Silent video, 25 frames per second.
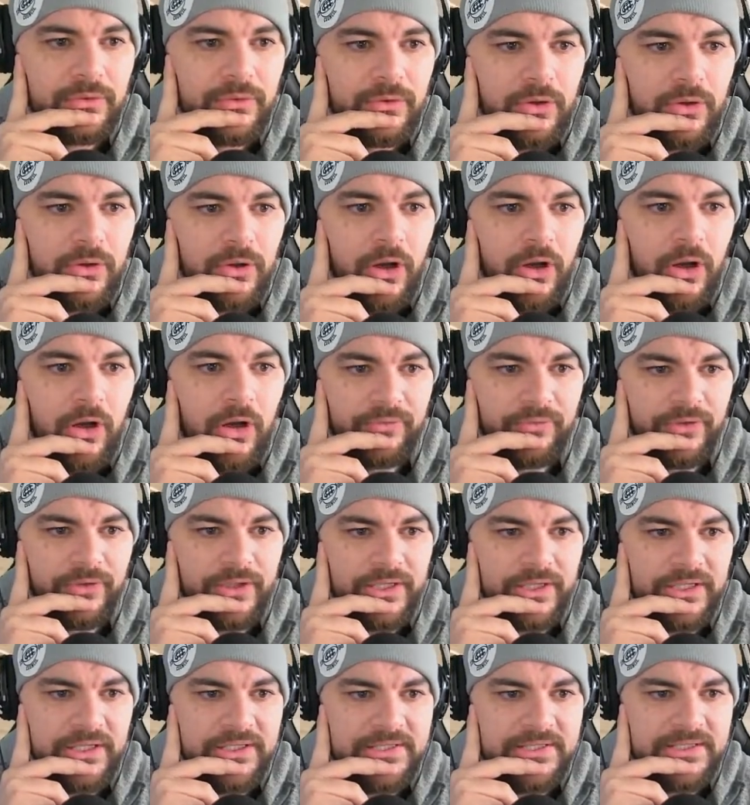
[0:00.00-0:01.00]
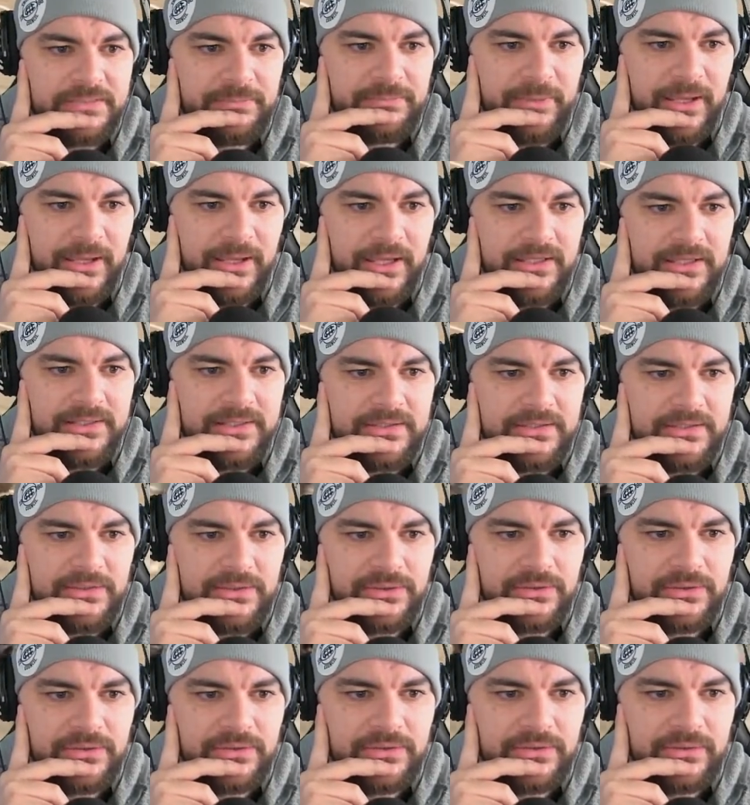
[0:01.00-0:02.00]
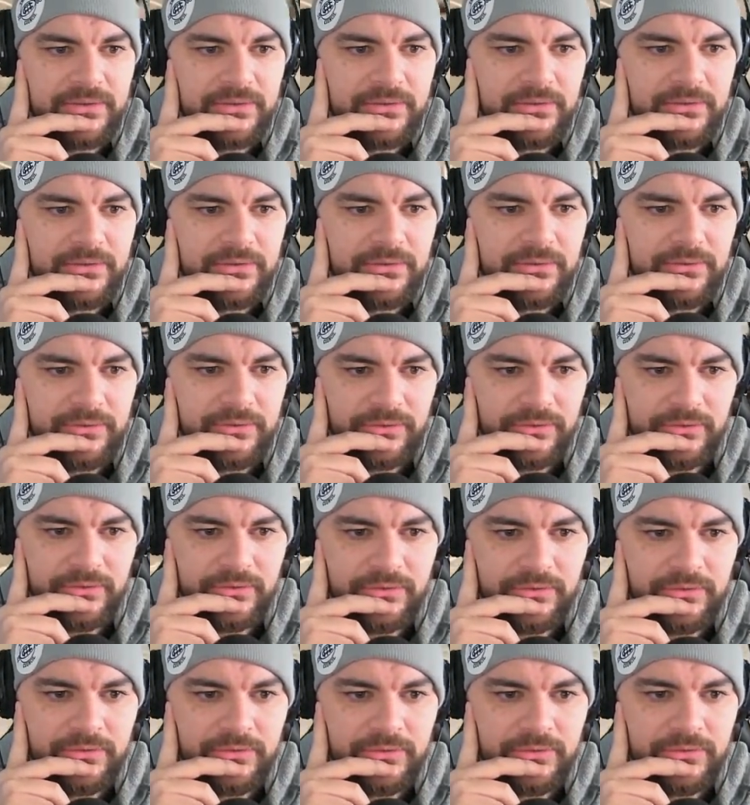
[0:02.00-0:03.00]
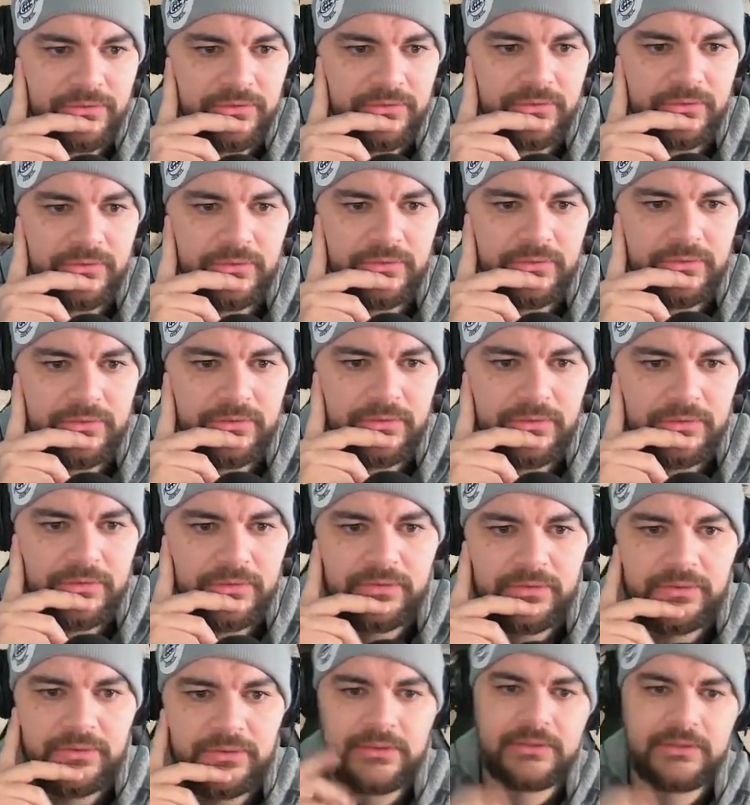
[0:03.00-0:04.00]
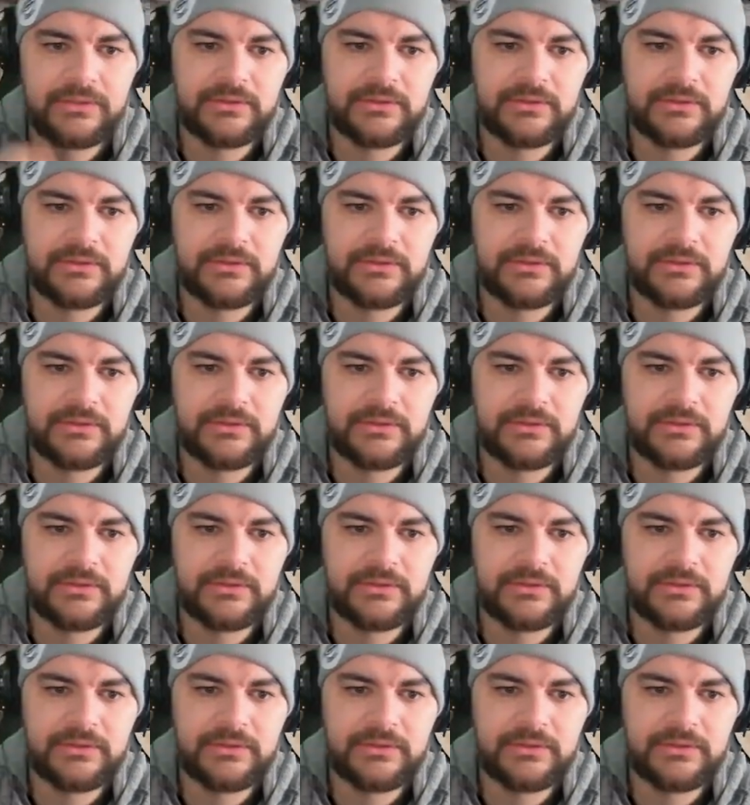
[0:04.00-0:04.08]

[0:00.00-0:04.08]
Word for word: No, but how about space, Daniels? Good clean it up on the glass.